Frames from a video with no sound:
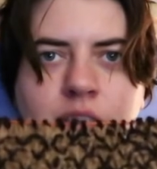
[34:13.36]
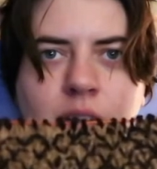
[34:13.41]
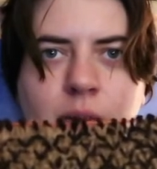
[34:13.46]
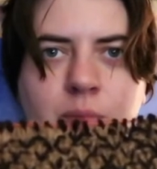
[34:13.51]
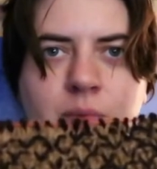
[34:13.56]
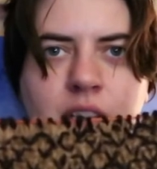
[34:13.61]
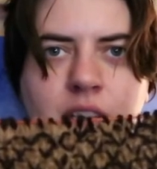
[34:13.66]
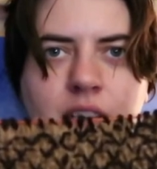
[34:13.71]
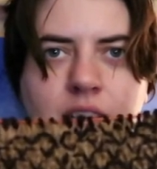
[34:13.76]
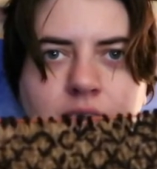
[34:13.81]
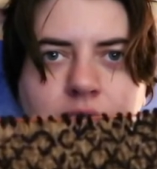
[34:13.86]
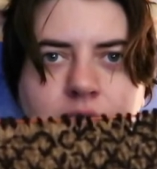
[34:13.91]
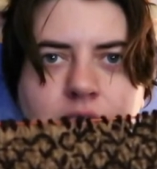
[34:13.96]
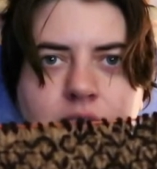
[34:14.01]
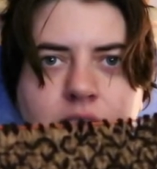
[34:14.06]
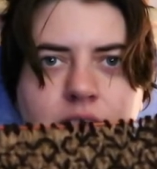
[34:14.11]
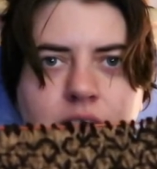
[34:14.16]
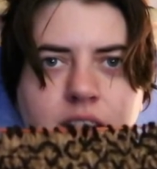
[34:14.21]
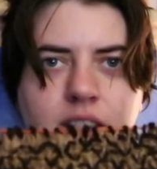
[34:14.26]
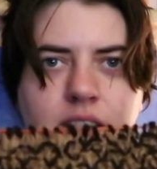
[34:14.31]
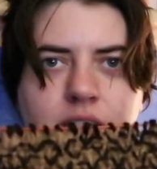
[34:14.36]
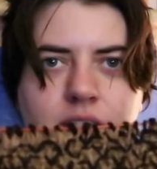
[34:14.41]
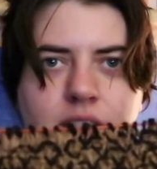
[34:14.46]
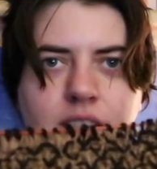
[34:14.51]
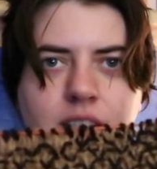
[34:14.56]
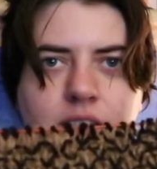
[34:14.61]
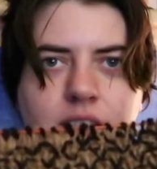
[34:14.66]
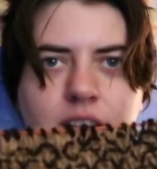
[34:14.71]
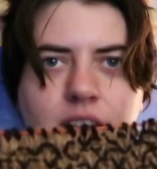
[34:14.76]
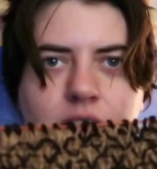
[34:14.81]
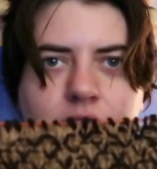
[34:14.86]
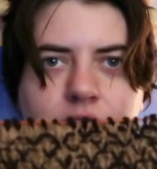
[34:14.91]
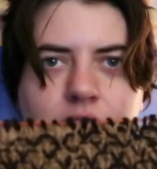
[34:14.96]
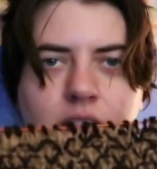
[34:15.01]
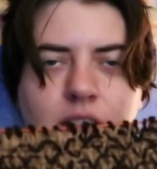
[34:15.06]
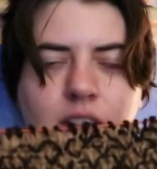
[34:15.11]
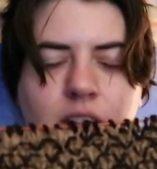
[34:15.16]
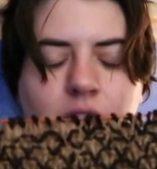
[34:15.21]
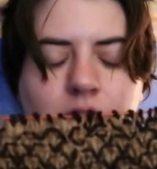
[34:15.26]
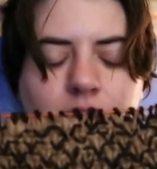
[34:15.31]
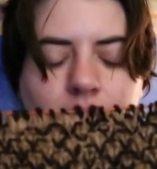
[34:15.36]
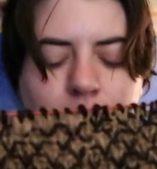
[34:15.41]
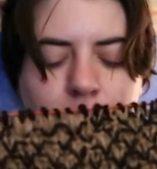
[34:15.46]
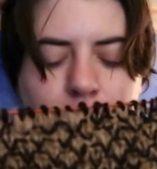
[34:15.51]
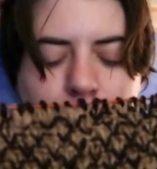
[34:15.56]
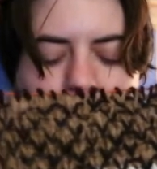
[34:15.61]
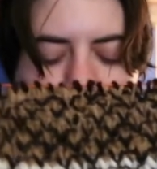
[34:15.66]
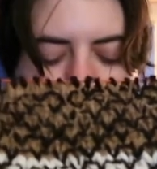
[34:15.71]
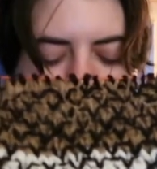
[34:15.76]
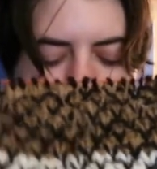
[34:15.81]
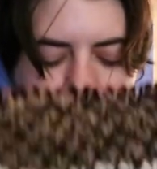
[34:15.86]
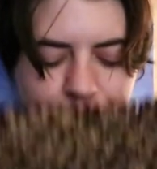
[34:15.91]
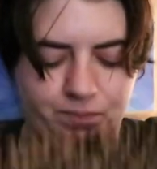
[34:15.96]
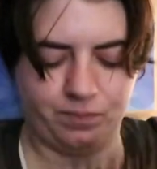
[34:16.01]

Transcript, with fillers: it up to this um,